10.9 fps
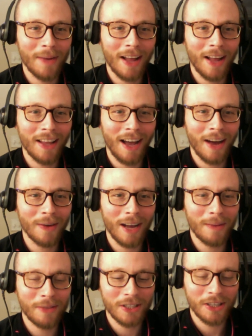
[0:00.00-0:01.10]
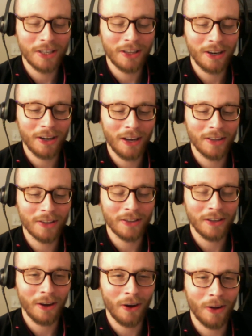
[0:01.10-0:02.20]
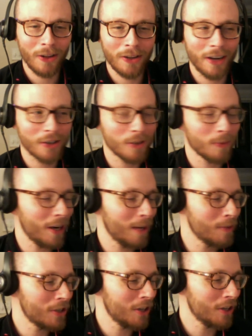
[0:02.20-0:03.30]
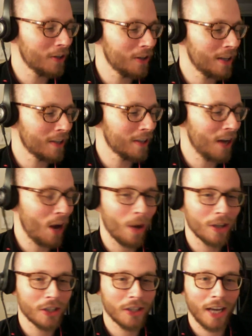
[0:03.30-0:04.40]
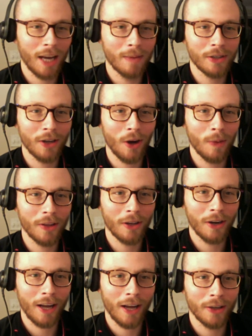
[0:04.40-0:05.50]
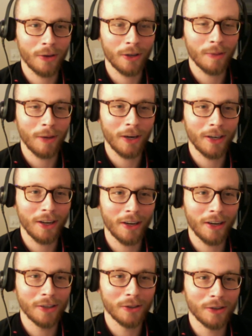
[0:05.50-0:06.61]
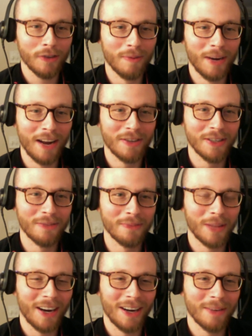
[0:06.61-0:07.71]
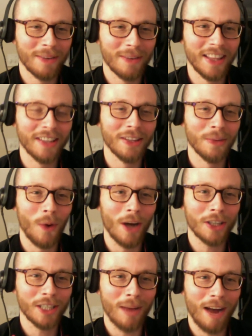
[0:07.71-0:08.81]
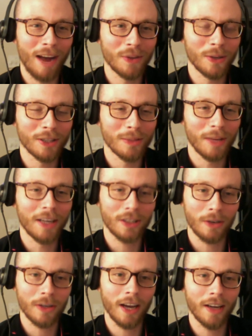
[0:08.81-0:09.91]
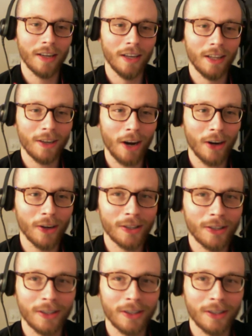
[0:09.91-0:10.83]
I'm just sitting there. All international break, I'm just sitting there not watching the games and hoping that I don't hear about an injury from an Everton player, and then watching them afterwards. I'm like, it's okay, they're not hurt.